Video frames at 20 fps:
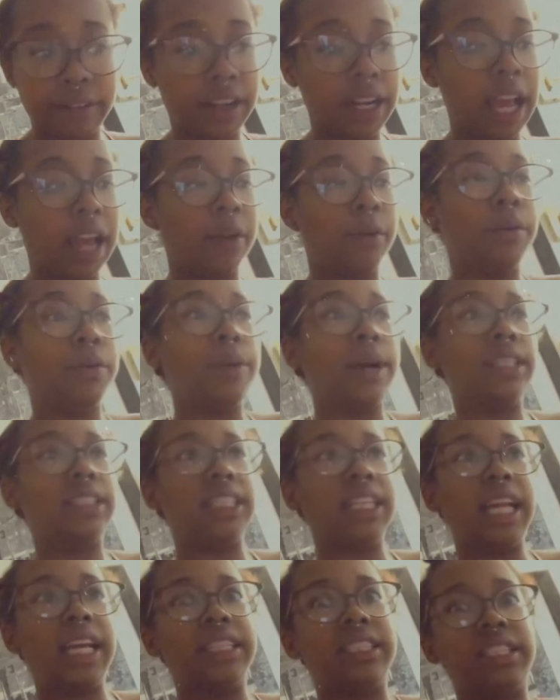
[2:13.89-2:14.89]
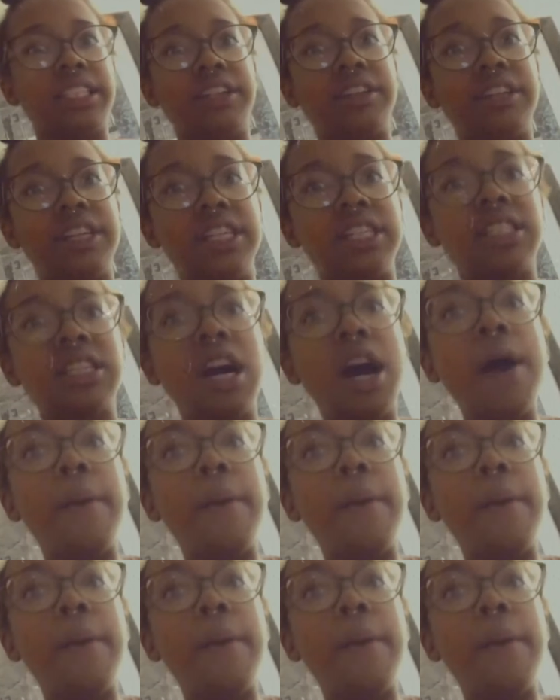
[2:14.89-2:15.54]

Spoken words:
Like, we wasn't that serious, but